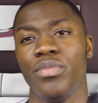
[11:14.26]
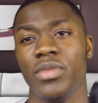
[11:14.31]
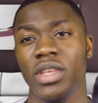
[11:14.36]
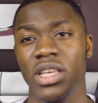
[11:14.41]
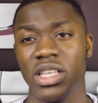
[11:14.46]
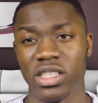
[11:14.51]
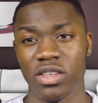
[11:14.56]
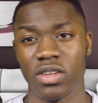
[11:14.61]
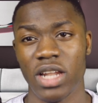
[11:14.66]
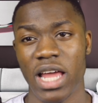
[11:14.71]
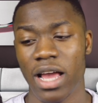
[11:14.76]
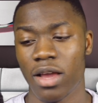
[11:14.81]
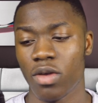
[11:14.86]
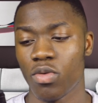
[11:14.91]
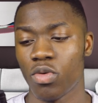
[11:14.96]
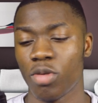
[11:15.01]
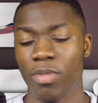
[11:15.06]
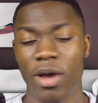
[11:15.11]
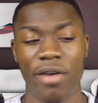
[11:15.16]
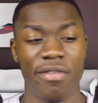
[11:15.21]
These are
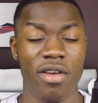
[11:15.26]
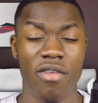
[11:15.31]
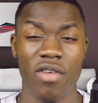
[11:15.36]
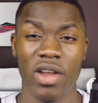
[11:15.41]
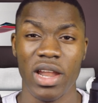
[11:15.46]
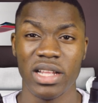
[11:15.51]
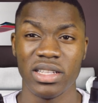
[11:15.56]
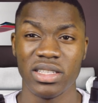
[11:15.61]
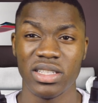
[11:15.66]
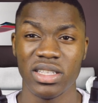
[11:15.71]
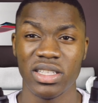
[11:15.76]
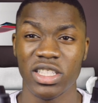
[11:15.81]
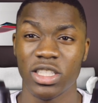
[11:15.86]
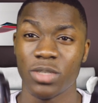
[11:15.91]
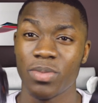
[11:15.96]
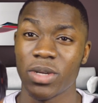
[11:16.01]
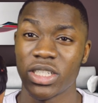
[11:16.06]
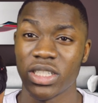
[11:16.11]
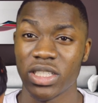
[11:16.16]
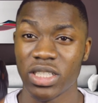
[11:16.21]
like one of my favorite lenses,
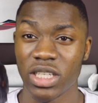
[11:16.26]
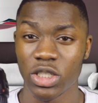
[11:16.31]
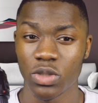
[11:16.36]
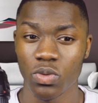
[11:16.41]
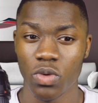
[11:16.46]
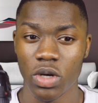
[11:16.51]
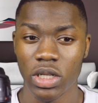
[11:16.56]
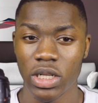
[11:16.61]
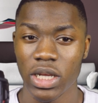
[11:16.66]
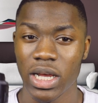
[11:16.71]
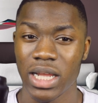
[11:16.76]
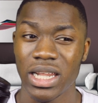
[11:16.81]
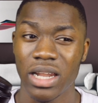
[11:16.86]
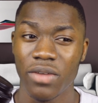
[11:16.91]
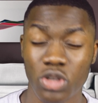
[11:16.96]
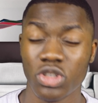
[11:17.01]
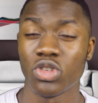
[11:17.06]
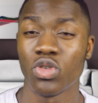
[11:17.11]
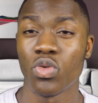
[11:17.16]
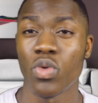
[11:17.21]
especially this one. And
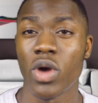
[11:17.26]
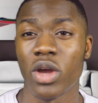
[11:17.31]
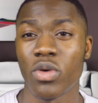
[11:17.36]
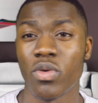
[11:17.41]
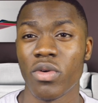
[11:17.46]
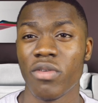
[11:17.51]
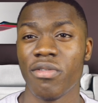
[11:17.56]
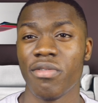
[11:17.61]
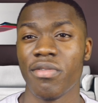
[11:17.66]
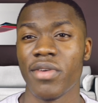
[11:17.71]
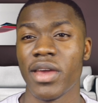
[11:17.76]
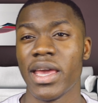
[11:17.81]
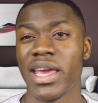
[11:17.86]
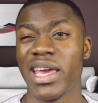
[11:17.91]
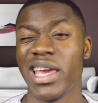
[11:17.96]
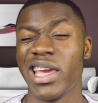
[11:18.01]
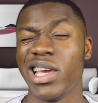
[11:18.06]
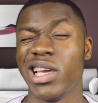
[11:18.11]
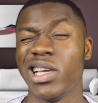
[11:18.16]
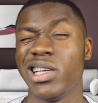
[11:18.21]
I also work with
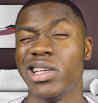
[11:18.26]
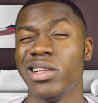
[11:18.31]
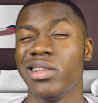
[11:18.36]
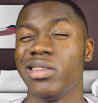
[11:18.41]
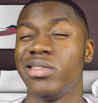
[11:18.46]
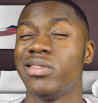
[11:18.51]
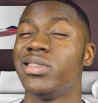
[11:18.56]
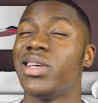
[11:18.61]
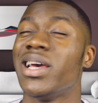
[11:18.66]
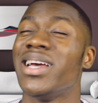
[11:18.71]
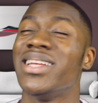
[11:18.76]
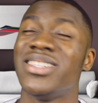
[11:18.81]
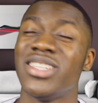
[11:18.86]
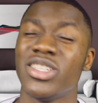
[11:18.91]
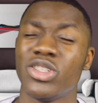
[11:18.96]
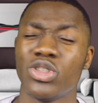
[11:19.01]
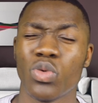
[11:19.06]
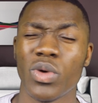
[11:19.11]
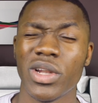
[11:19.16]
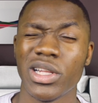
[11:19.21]
a 10
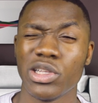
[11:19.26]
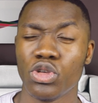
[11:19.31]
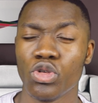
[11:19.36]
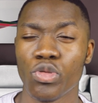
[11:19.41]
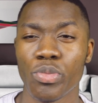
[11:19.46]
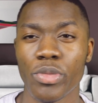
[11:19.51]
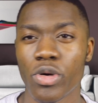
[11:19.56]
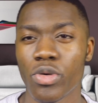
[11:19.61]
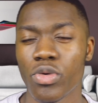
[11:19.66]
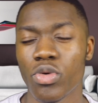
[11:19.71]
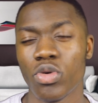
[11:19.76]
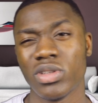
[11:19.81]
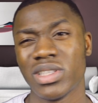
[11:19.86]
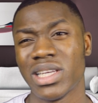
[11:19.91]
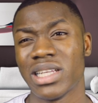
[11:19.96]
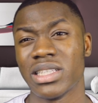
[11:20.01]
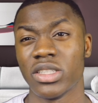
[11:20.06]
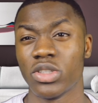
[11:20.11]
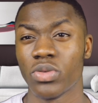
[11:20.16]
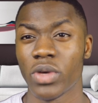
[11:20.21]
to 22mm or
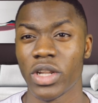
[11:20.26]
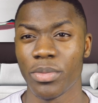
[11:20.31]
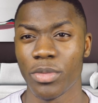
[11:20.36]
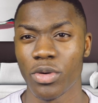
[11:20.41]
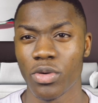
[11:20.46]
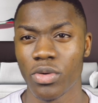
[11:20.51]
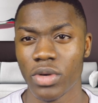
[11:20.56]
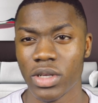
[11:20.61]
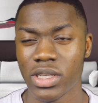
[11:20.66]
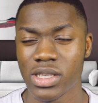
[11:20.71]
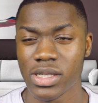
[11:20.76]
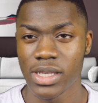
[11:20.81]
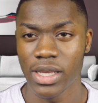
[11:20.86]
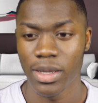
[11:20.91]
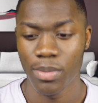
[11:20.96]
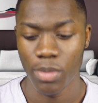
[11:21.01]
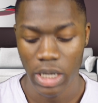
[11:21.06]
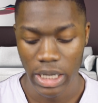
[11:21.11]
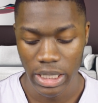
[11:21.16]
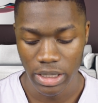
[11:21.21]
10 to 20mm
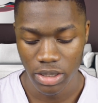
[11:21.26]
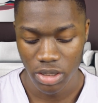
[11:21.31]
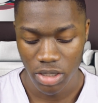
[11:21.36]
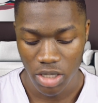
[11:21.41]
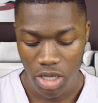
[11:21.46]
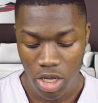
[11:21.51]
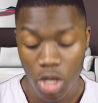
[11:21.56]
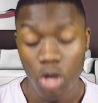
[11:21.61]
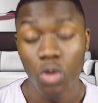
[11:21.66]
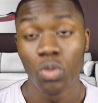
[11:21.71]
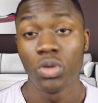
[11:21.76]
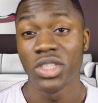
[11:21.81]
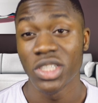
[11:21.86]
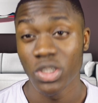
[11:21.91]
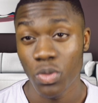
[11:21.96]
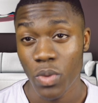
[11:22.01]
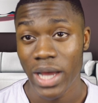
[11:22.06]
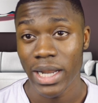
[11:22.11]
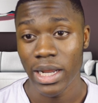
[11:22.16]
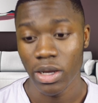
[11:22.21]
Sigma lens, which
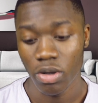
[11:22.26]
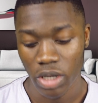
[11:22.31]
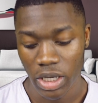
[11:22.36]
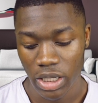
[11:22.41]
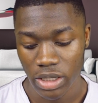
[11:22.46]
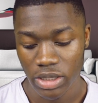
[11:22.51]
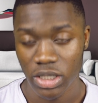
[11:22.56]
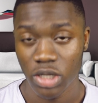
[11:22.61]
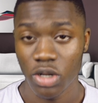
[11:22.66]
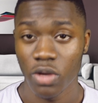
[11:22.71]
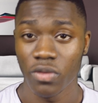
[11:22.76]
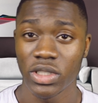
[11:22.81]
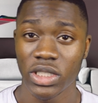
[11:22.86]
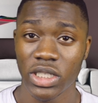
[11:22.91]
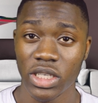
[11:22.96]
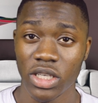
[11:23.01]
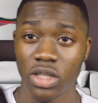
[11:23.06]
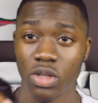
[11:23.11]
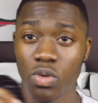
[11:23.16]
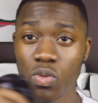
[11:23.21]
is a wide angle lens, and
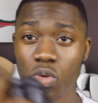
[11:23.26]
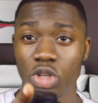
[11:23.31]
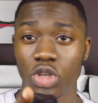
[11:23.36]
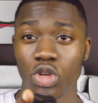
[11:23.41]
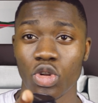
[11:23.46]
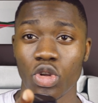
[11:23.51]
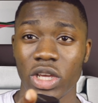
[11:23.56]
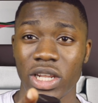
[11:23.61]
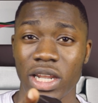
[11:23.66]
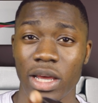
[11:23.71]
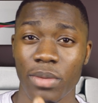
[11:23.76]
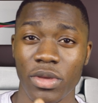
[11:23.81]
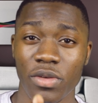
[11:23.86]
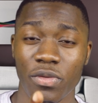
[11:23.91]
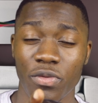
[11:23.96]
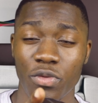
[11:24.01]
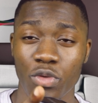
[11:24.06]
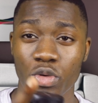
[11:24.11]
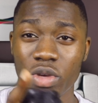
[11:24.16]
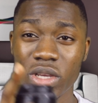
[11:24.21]
obviously the one you're looking at
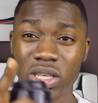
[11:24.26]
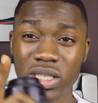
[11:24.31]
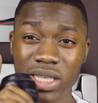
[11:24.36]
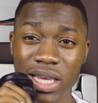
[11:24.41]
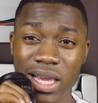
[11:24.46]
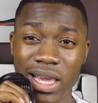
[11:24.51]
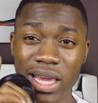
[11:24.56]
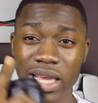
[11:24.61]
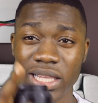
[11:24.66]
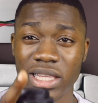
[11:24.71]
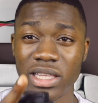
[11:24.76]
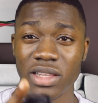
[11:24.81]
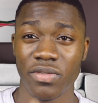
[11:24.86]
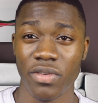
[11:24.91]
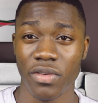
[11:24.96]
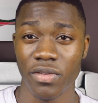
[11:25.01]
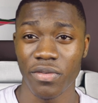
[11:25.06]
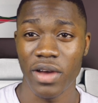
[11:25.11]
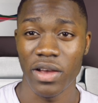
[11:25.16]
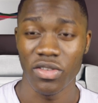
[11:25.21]
me through is a 18
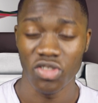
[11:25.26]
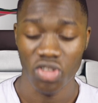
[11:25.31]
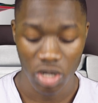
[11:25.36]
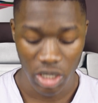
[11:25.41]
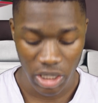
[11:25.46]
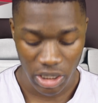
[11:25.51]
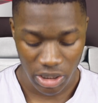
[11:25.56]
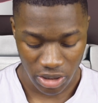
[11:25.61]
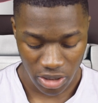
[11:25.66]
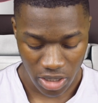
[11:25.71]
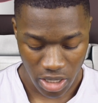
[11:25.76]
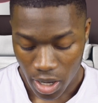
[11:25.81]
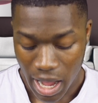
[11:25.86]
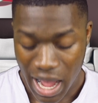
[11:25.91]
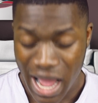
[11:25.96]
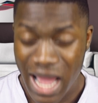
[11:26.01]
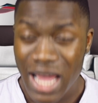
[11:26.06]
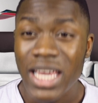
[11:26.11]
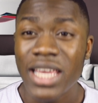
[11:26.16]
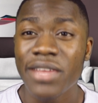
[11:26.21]
to 55 stock lens.
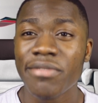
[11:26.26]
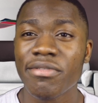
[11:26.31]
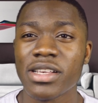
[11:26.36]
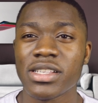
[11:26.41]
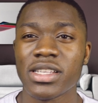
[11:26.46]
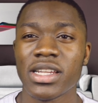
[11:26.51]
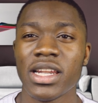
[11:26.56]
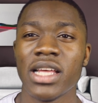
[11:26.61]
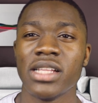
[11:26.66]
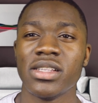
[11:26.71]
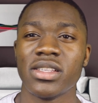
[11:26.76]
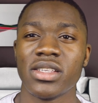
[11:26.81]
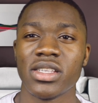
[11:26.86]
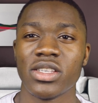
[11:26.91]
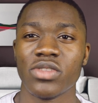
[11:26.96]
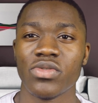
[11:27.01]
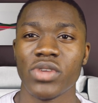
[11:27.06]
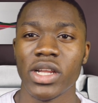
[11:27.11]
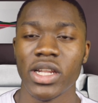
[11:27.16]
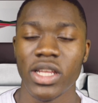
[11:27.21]
I invest in
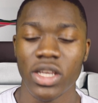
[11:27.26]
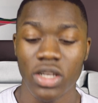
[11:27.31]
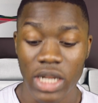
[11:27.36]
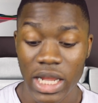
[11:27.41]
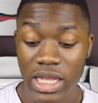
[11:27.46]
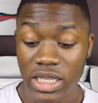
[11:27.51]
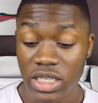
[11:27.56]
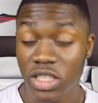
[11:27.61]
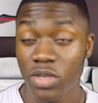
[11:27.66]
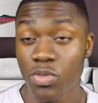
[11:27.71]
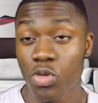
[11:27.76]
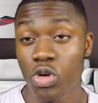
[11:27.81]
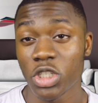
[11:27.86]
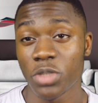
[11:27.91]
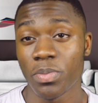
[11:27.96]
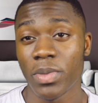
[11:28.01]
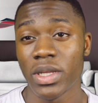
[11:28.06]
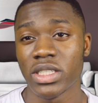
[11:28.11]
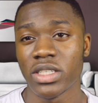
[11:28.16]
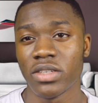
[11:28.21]
lenses really. Lenses are more
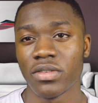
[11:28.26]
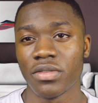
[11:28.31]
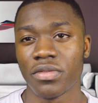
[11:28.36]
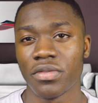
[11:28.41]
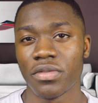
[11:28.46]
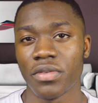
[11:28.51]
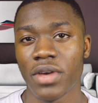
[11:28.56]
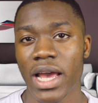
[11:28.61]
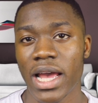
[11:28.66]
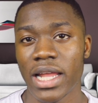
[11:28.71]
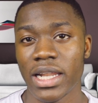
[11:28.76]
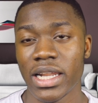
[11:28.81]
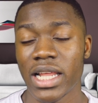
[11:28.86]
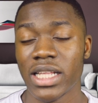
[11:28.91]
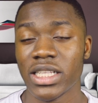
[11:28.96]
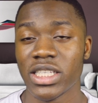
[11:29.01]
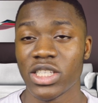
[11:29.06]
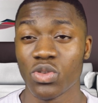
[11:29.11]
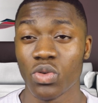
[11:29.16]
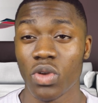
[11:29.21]
expensive and
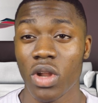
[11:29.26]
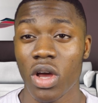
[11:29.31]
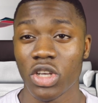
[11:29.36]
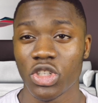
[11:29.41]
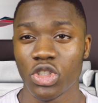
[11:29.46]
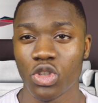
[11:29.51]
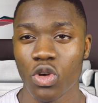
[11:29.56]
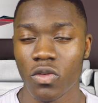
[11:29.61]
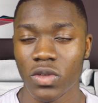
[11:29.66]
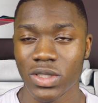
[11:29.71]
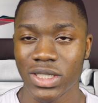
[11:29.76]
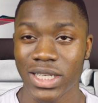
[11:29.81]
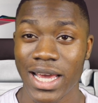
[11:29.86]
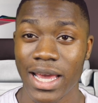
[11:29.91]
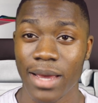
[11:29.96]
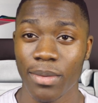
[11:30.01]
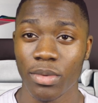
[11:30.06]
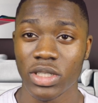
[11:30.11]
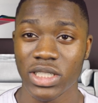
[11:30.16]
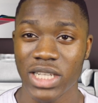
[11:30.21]
lenses will last you over
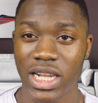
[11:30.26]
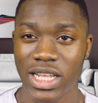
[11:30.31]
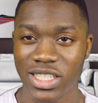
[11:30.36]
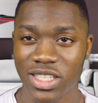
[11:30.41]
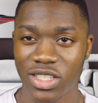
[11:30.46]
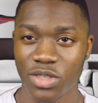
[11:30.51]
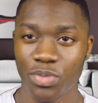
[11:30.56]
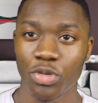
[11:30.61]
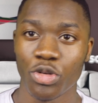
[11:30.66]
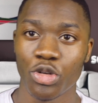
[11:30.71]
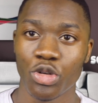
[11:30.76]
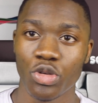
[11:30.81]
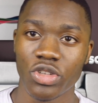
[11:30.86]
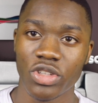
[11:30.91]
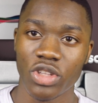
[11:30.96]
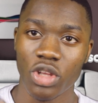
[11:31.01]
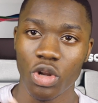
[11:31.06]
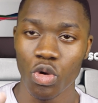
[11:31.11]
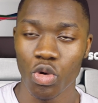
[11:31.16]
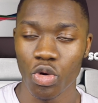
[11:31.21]
time because lenses
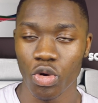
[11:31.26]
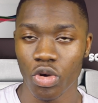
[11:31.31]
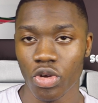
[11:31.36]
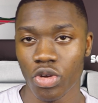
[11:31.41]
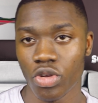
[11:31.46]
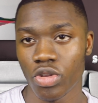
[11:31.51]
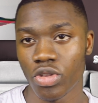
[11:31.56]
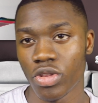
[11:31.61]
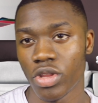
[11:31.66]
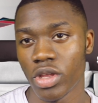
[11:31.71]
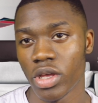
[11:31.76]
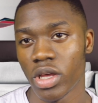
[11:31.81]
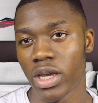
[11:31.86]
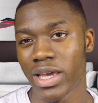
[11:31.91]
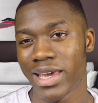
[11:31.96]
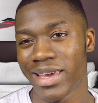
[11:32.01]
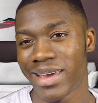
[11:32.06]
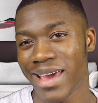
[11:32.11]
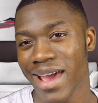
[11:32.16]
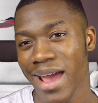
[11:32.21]
produce the look.
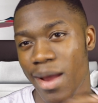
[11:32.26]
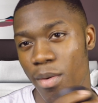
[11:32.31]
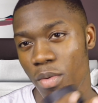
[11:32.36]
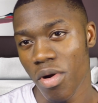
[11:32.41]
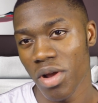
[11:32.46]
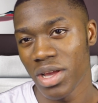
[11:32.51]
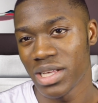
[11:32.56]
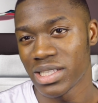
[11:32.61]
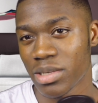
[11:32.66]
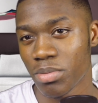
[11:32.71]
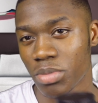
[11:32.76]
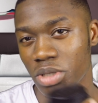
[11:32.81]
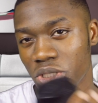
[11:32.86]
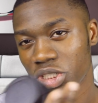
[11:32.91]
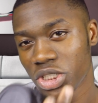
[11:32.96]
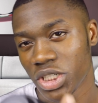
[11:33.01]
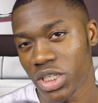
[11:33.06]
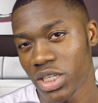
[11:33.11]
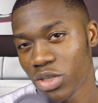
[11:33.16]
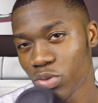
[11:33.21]
The camera is the
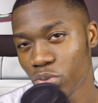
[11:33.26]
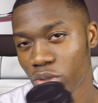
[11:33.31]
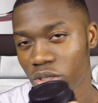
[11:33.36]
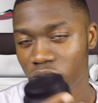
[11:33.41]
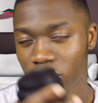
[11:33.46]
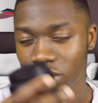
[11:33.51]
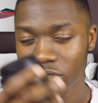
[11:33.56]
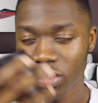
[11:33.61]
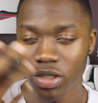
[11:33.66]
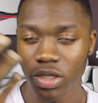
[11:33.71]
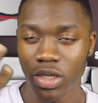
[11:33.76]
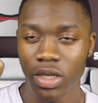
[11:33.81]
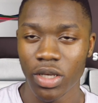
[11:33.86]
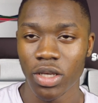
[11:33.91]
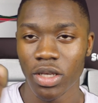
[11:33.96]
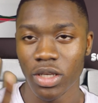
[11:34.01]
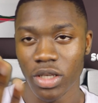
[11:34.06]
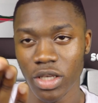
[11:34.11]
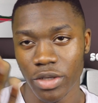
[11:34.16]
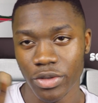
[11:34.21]
machine which
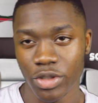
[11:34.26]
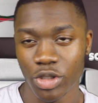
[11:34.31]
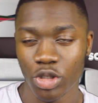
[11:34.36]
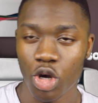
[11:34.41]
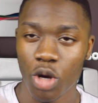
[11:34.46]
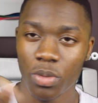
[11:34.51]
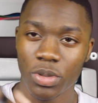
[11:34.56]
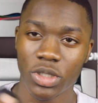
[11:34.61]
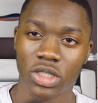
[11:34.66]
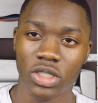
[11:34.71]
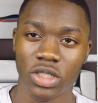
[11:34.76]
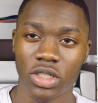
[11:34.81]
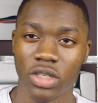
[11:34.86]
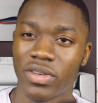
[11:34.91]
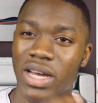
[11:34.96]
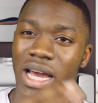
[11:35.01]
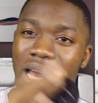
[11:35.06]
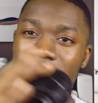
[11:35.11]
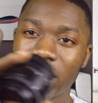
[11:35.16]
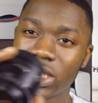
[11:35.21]
gives you the options
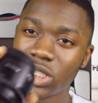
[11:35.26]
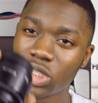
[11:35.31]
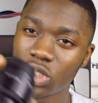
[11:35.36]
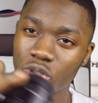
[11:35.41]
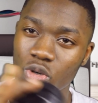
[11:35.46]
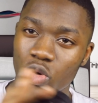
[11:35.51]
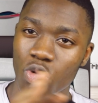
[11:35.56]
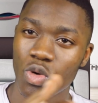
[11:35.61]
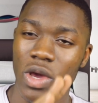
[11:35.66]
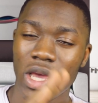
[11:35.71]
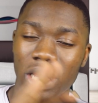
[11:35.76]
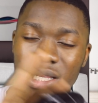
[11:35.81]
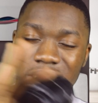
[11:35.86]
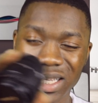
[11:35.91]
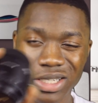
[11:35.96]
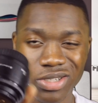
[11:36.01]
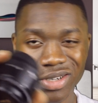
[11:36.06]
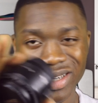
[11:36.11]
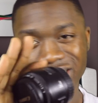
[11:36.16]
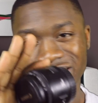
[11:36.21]
of ISO,
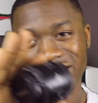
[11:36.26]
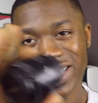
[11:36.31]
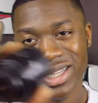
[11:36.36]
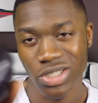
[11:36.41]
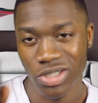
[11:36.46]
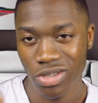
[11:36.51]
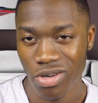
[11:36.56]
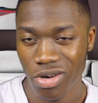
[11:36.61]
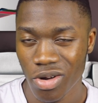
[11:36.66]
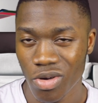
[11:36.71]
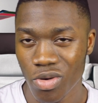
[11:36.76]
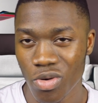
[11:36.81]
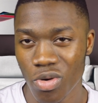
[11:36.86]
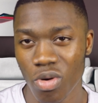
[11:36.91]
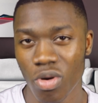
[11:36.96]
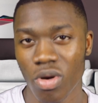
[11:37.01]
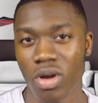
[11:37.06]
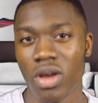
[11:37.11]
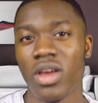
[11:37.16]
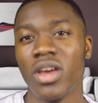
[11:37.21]
etc,
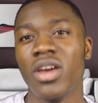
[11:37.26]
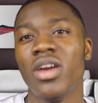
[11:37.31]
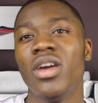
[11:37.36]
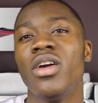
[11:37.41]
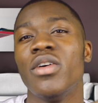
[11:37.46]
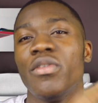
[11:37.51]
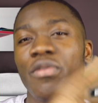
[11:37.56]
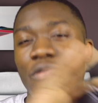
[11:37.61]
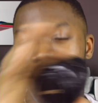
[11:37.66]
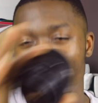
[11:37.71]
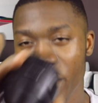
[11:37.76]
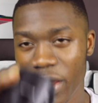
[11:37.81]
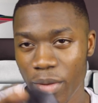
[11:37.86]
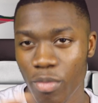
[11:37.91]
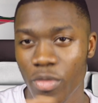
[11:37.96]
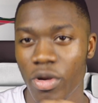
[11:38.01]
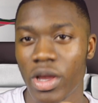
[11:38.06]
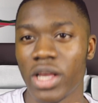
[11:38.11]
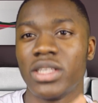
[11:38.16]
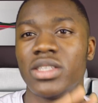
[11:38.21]
or
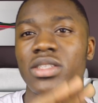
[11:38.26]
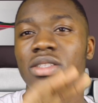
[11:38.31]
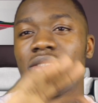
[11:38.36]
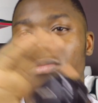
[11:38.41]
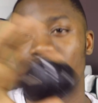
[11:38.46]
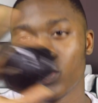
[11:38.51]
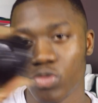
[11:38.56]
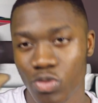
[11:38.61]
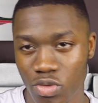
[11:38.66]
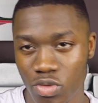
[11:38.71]
frame rates,